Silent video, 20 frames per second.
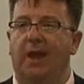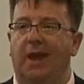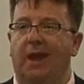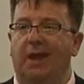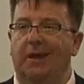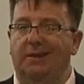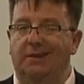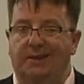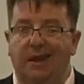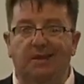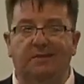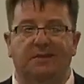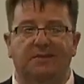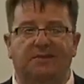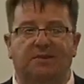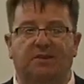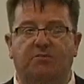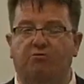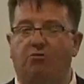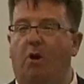they
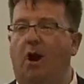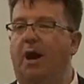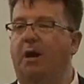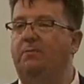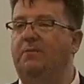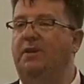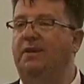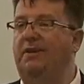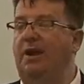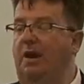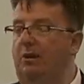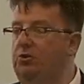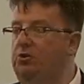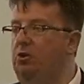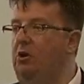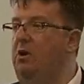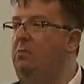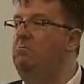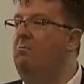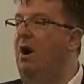described that actually
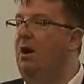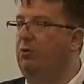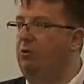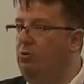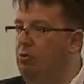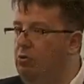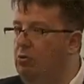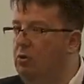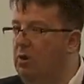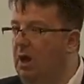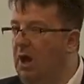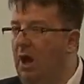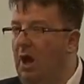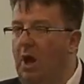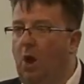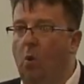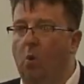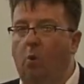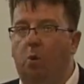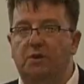Marduk
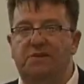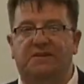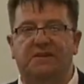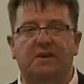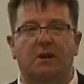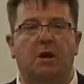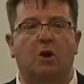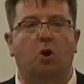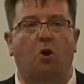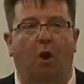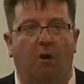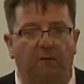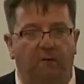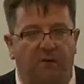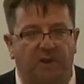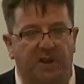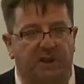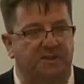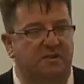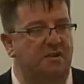was in a
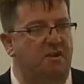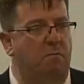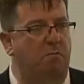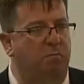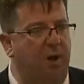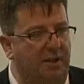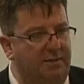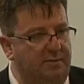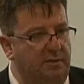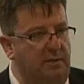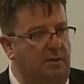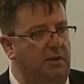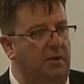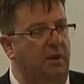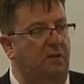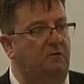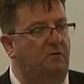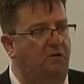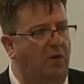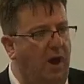conflict, in a battle, in a
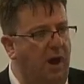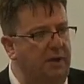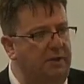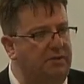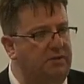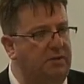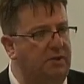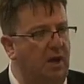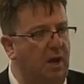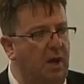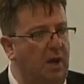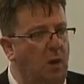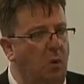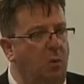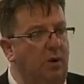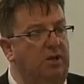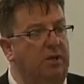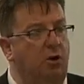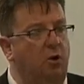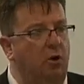fight with
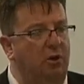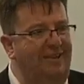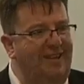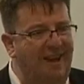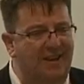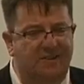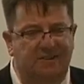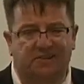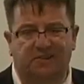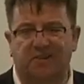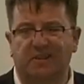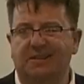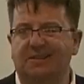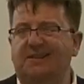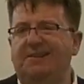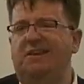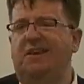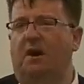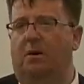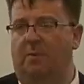the goddess
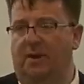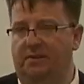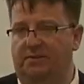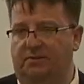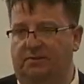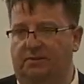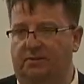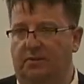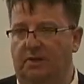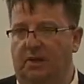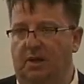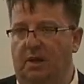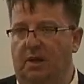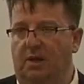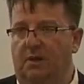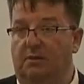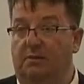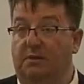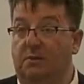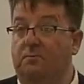Tiamat,
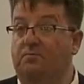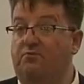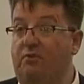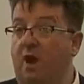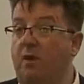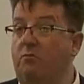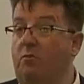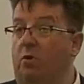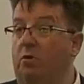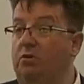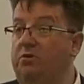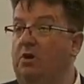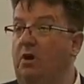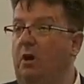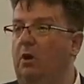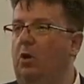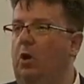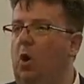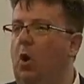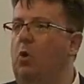the
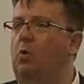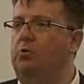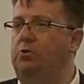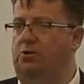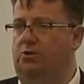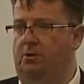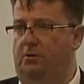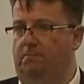primordial ocean.